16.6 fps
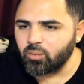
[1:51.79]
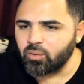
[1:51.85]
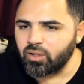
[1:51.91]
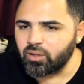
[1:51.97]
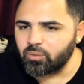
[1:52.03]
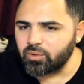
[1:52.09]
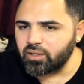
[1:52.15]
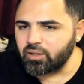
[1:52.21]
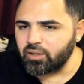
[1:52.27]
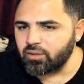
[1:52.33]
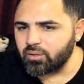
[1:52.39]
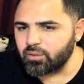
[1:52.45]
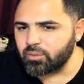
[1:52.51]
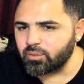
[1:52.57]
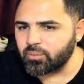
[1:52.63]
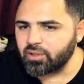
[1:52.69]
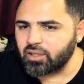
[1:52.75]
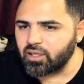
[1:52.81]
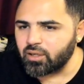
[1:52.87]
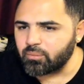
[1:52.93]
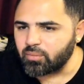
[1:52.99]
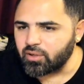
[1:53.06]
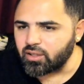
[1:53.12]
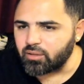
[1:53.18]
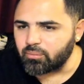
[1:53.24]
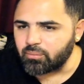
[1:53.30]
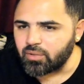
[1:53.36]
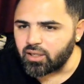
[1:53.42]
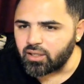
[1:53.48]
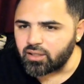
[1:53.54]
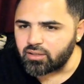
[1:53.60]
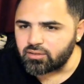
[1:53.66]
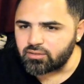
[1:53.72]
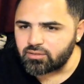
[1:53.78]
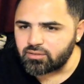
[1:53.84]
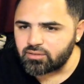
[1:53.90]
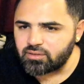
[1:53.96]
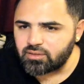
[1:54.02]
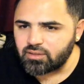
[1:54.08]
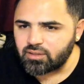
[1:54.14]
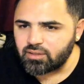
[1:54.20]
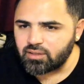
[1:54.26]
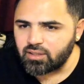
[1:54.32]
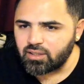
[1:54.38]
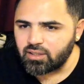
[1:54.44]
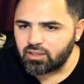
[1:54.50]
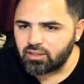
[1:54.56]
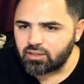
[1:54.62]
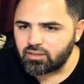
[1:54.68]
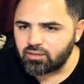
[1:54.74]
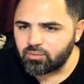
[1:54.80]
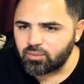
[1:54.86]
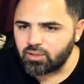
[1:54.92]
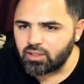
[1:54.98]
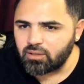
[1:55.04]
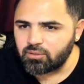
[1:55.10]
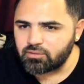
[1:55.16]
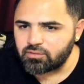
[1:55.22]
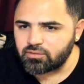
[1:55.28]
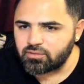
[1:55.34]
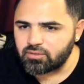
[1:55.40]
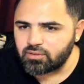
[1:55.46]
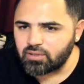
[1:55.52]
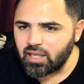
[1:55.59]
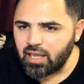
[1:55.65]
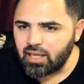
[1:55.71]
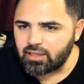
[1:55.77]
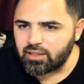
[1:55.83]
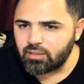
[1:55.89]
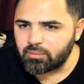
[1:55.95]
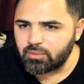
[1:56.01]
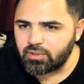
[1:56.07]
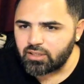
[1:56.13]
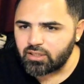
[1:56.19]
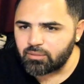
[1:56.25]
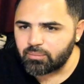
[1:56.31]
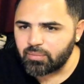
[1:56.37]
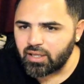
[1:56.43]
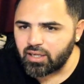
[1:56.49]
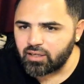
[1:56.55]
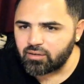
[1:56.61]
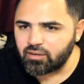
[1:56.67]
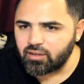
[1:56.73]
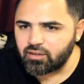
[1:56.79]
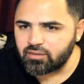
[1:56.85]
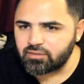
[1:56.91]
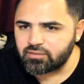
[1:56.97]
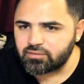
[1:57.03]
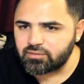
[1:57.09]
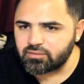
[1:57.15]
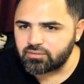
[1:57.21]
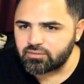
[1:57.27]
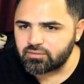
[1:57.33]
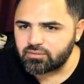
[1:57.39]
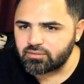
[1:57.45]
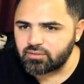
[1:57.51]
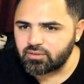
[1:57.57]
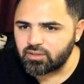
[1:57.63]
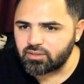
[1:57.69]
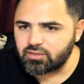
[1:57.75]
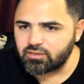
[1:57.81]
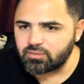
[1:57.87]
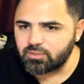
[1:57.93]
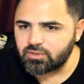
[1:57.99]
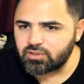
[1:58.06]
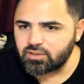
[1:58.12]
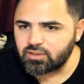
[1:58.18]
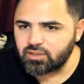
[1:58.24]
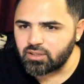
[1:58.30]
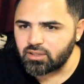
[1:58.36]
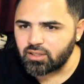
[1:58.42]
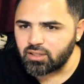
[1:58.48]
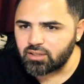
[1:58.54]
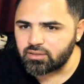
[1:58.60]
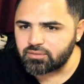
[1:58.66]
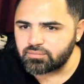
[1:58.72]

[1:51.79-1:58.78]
Wait, we we gotta bring him back because you see the lady who keeps ad libbing in the background. This is what she looked like.